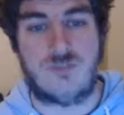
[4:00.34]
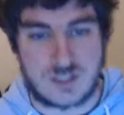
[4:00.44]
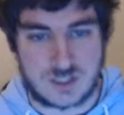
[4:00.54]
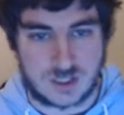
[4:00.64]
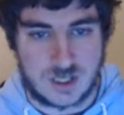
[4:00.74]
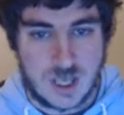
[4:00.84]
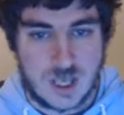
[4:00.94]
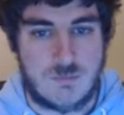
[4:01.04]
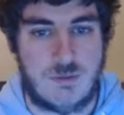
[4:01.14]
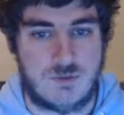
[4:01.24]
feature,
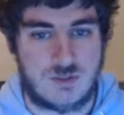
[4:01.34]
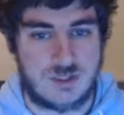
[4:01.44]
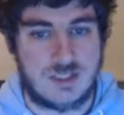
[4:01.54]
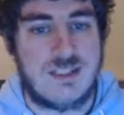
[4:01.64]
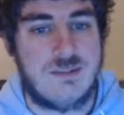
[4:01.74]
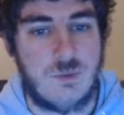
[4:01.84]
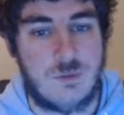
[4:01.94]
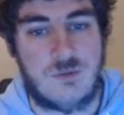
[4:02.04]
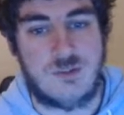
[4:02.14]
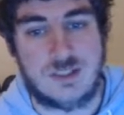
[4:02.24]
but was delayed. What well,
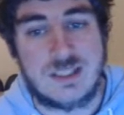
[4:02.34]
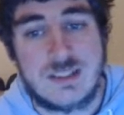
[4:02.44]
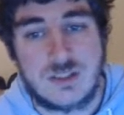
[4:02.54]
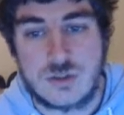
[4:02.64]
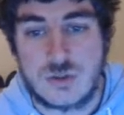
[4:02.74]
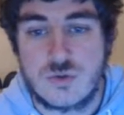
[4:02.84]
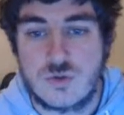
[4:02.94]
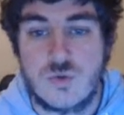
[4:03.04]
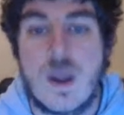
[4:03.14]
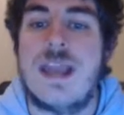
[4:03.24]
was delayed due
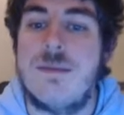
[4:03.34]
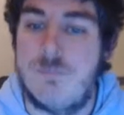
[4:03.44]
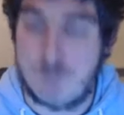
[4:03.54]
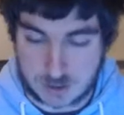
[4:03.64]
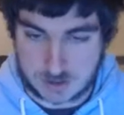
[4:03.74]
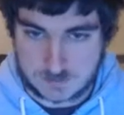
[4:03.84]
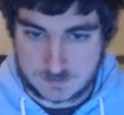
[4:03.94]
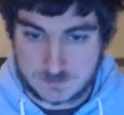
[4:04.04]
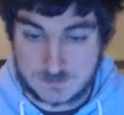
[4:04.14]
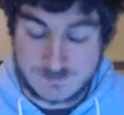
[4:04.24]
to a bug.
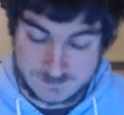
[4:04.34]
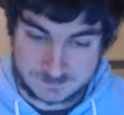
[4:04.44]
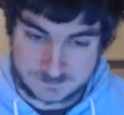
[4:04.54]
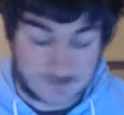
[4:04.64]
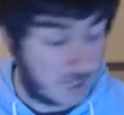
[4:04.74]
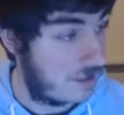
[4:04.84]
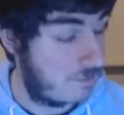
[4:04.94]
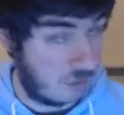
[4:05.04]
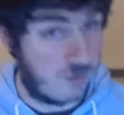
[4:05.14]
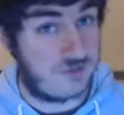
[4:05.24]

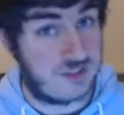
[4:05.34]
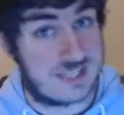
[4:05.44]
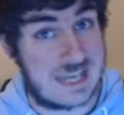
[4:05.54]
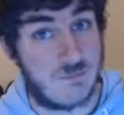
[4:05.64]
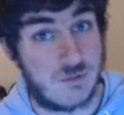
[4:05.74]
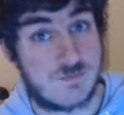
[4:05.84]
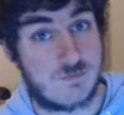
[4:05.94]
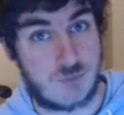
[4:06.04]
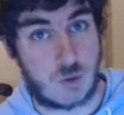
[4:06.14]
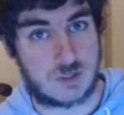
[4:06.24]
Proof the game was
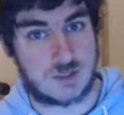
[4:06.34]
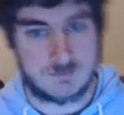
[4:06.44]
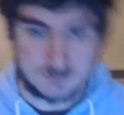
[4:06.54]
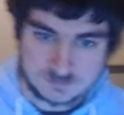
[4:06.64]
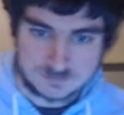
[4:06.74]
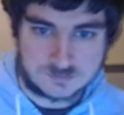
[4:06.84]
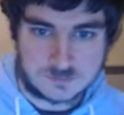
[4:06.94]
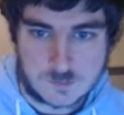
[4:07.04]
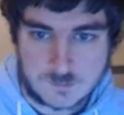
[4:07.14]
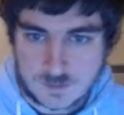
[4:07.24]
broken.
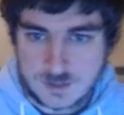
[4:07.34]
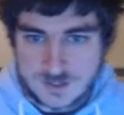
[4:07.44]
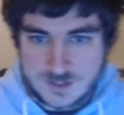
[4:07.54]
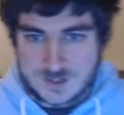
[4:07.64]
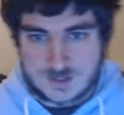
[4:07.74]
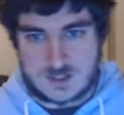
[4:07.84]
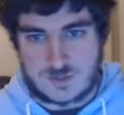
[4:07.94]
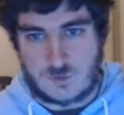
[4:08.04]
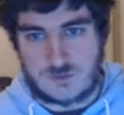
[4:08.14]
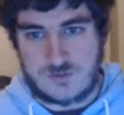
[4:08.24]
This
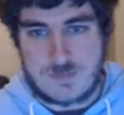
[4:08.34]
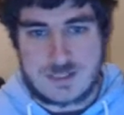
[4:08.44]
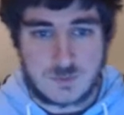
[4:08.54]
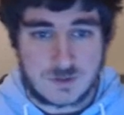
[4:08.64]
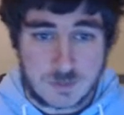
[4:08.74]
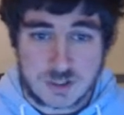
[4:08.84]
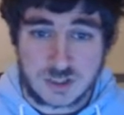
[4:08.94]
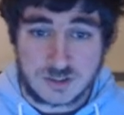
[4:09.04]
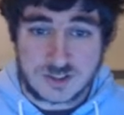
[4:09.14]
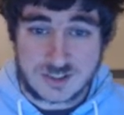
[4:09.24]
wasn't met with much
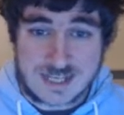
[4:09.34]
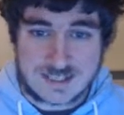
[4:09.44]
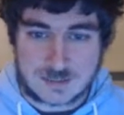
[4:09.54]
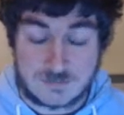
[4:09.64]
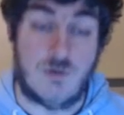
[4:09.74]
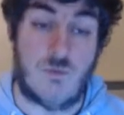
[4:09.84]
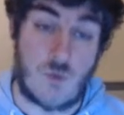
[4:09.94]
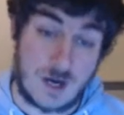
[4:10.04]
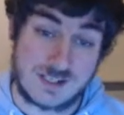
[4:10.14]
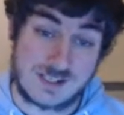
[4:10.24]
understanding.
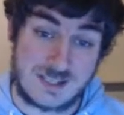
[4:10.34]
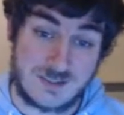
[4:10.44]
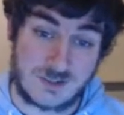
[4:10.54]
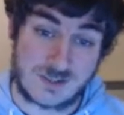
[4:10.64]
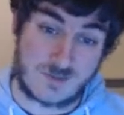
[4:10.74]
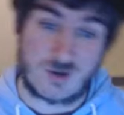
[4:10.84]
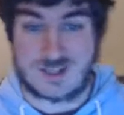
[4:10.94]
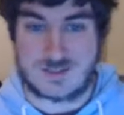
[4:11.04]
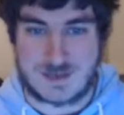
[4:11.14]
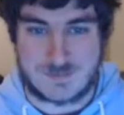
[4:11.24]
Why does that not surprise me?